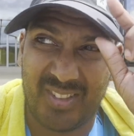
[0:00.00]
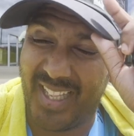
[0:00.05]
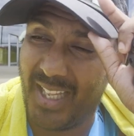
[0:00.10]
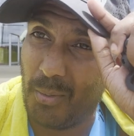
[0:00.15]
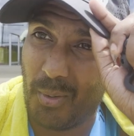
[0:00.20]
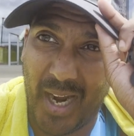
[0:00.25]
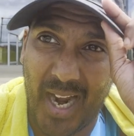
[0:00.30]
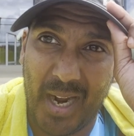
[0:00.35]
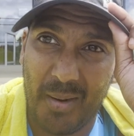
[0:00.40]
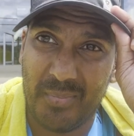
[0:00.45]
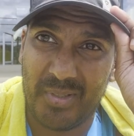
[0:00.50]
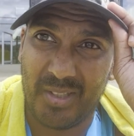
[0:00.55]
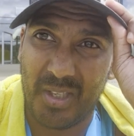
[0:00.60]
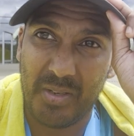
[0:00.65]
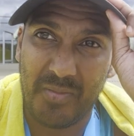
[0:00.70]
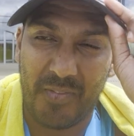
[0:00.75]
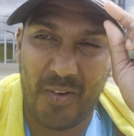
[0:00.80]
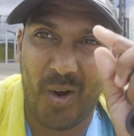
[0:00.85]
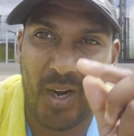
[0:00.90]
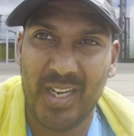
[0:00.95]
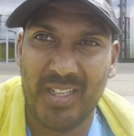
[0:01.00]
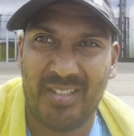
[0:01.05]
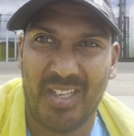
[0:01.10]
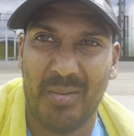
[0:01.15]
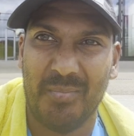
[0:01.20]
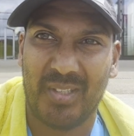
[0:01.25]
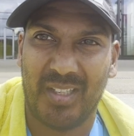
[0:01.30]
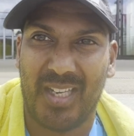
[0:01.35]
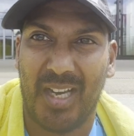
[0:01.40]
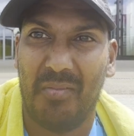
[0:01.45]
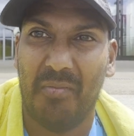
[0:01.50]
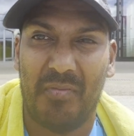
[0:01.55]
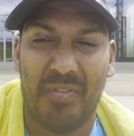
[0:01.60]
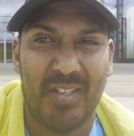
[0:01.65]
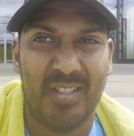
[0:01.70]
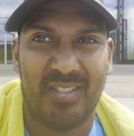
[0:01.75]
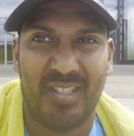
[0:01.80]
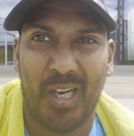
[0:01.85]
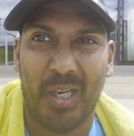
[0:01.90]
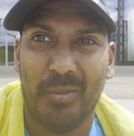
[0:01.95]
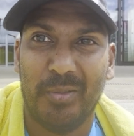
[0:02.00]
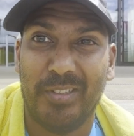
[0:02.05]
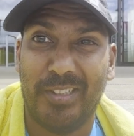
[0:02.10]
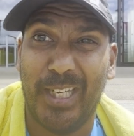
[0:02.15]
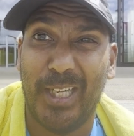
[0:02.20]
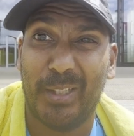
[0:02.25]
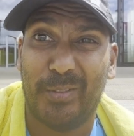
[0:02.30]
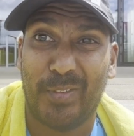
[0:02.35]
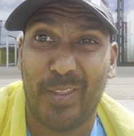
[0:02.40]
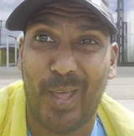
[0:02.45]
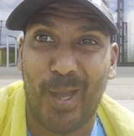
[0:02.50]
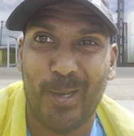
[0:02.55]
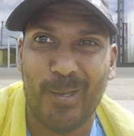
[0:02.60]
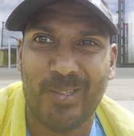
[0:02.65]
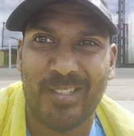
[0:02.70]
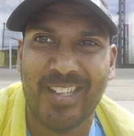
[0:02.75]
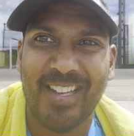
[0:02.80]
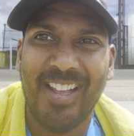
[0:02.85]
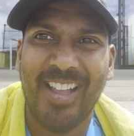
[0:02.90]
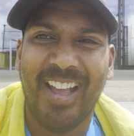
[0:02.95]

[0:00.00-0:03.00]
and they were absolutely fine in terms of comfort. So cheers for those.